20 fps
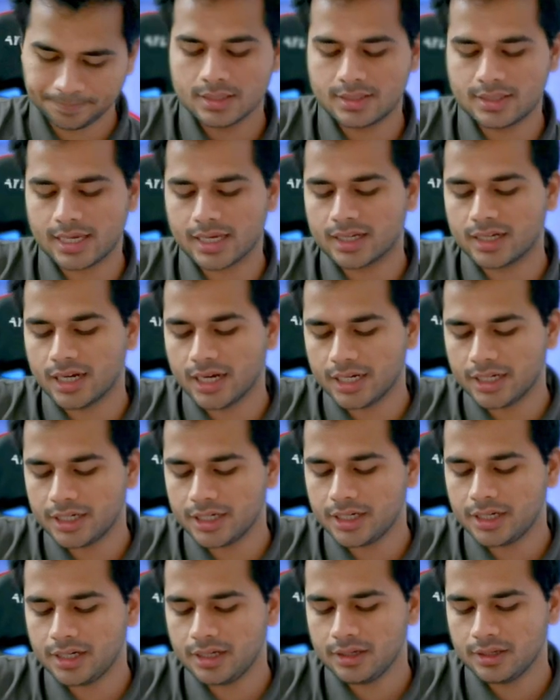
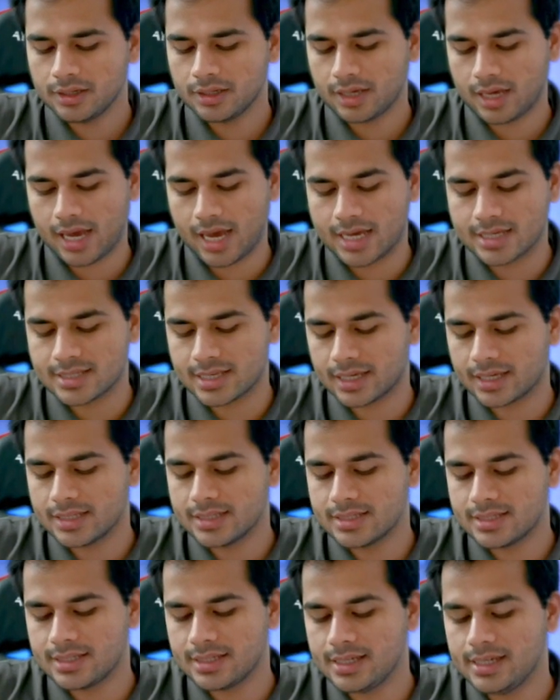Stagnated, as I
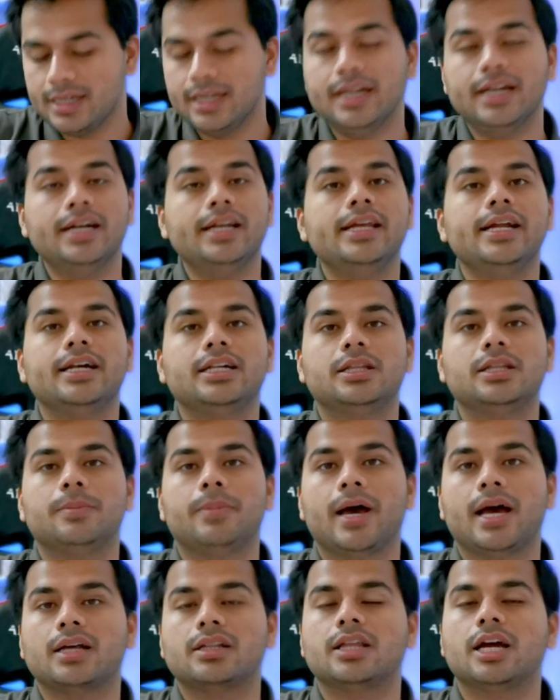can see ed at the
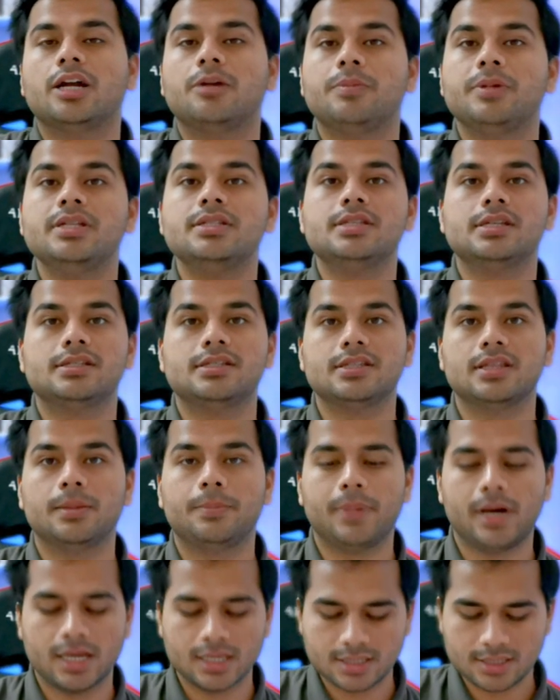back, that means it's in the
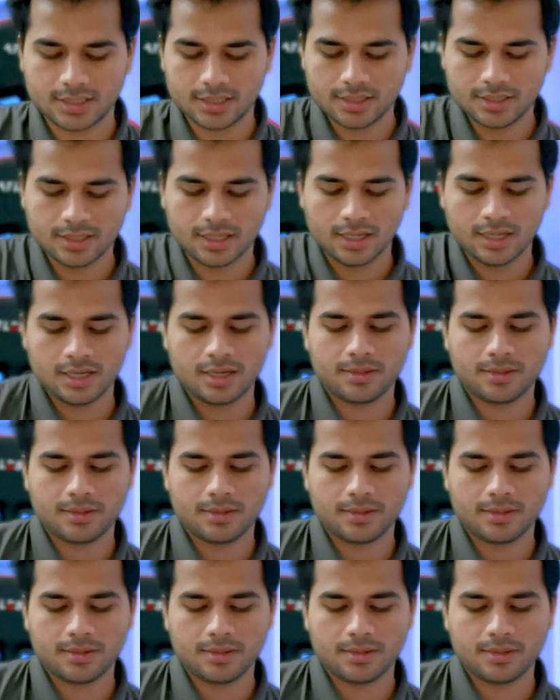past tense.